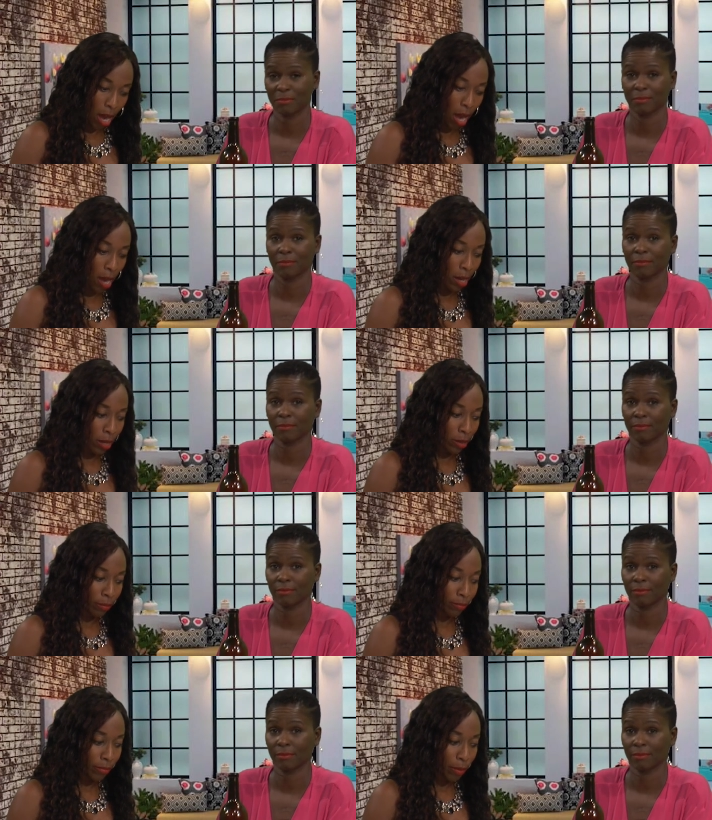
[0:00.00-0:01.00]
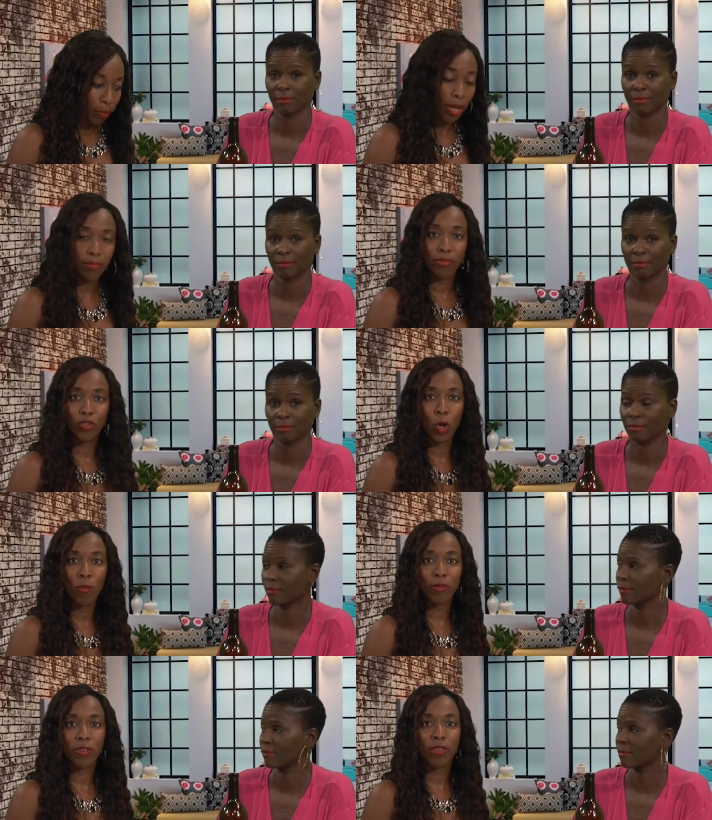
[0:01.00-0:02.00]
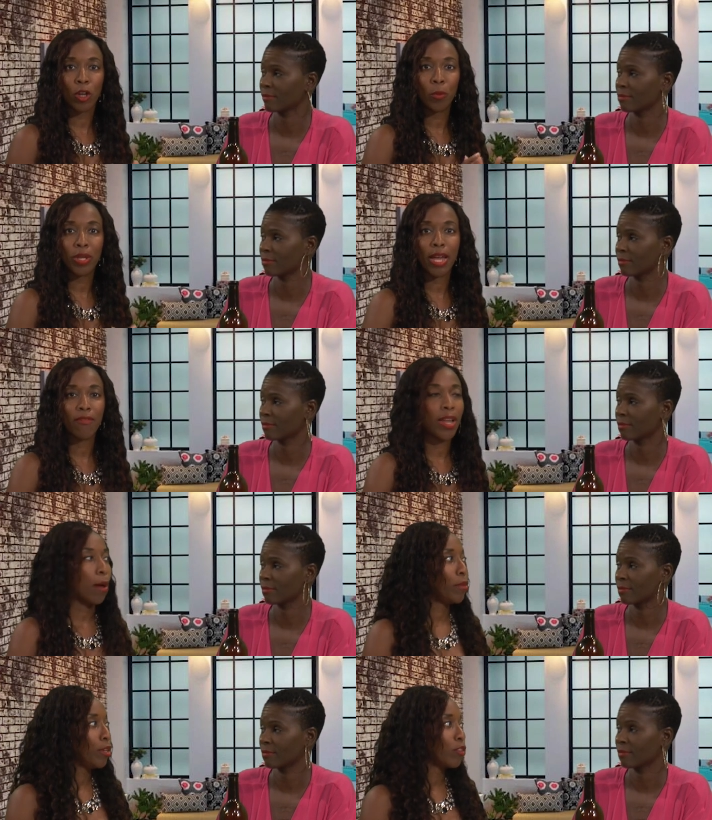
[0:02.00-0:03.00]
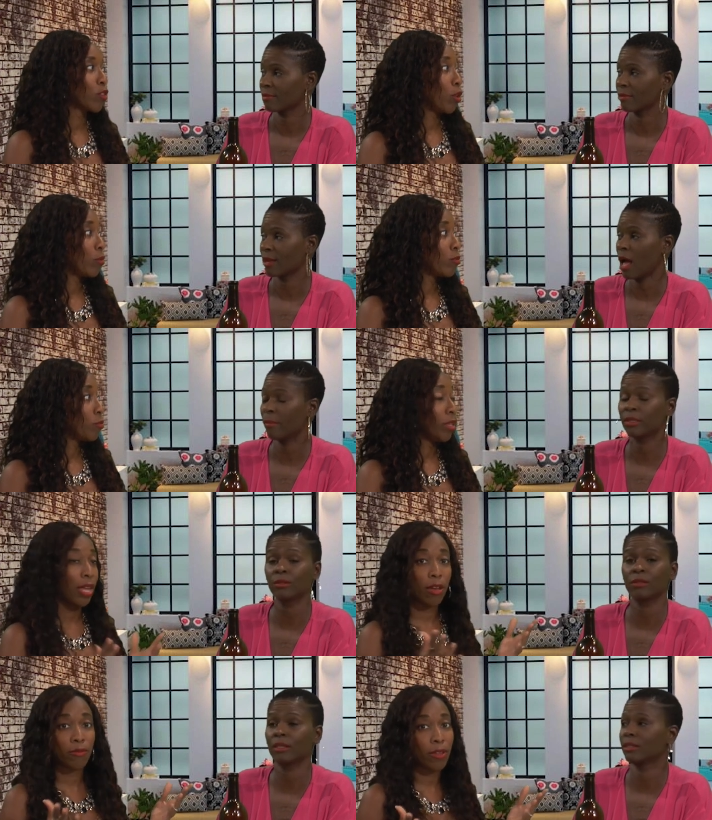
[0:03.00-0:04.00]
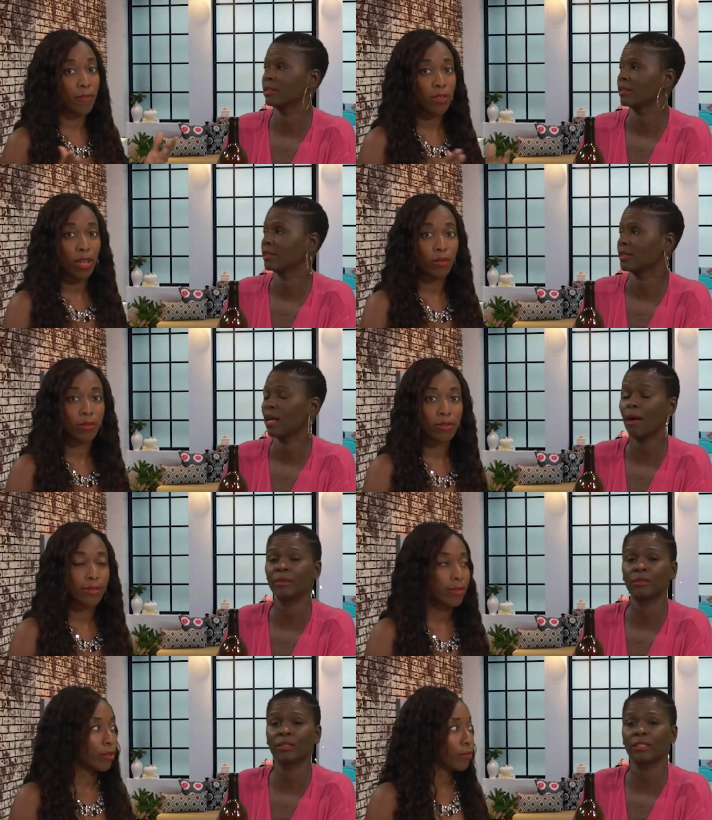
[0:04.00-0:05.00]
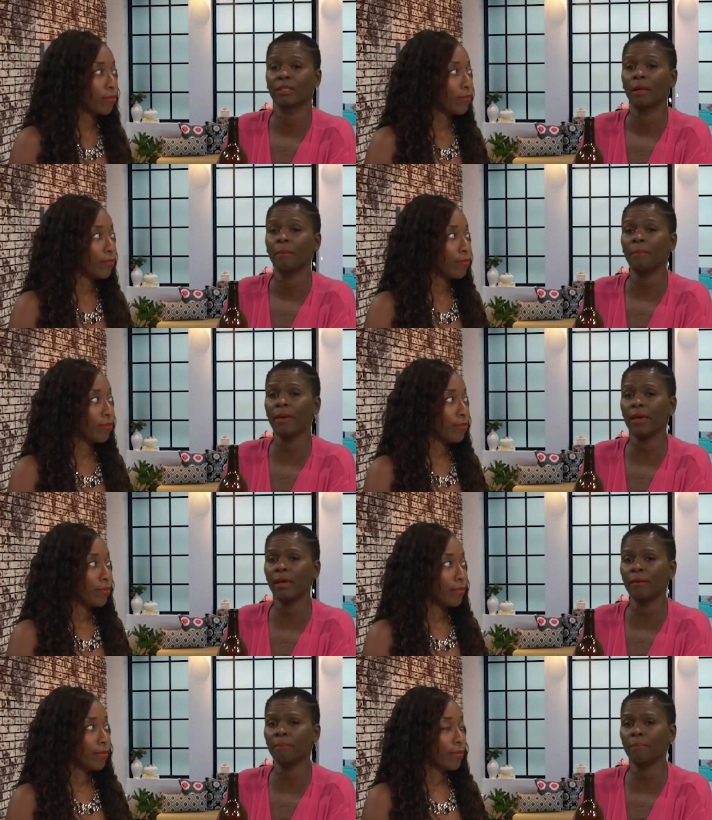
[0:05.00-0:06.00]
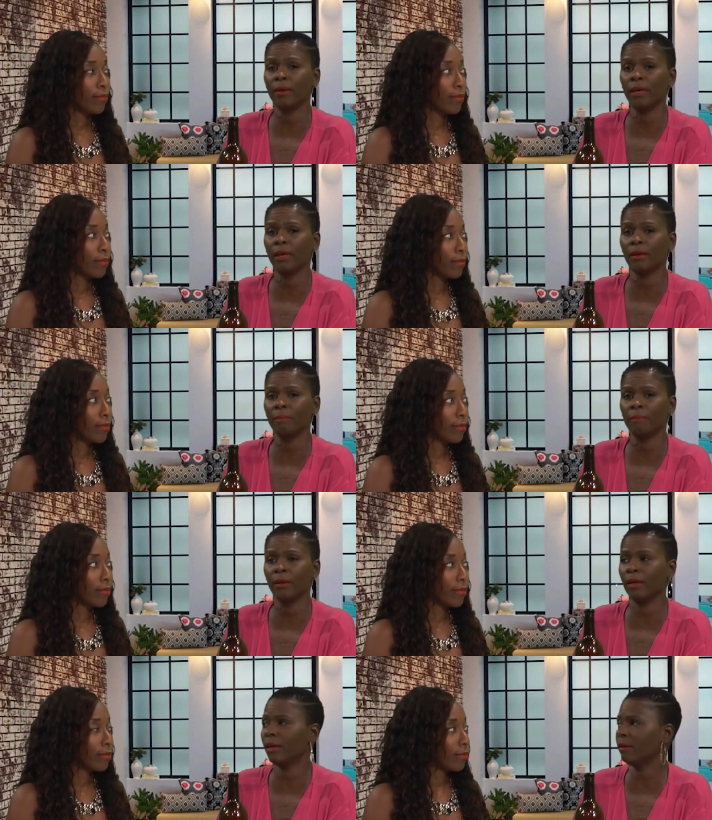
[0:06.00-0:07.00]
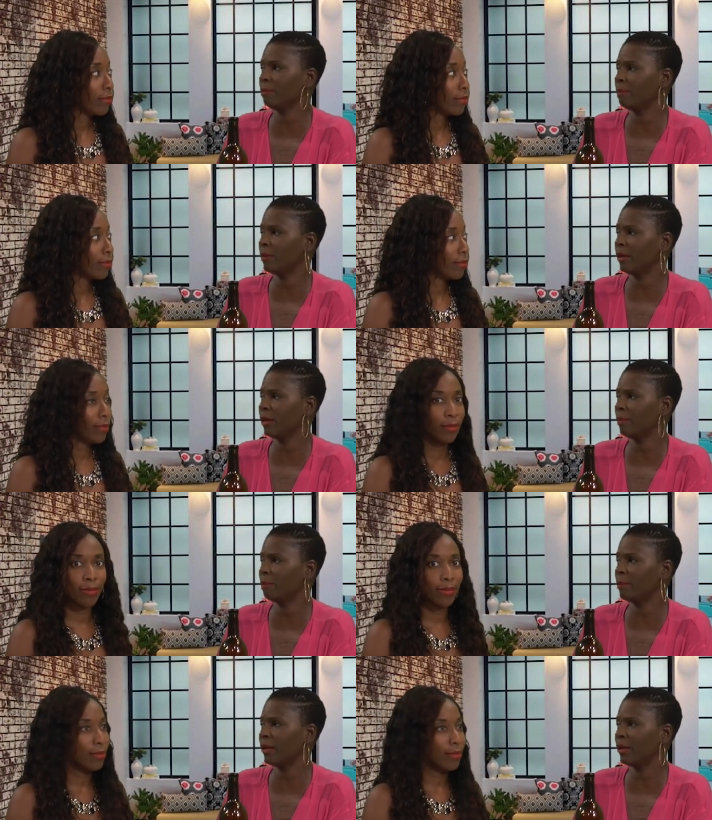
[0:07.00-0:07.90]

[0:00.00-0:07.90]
Speaker 1: Um, but terms of the settlement have not been disclosed. I'm but they have they've settled. I'm gonna do this.
Speaker 2: Beep beep beep beep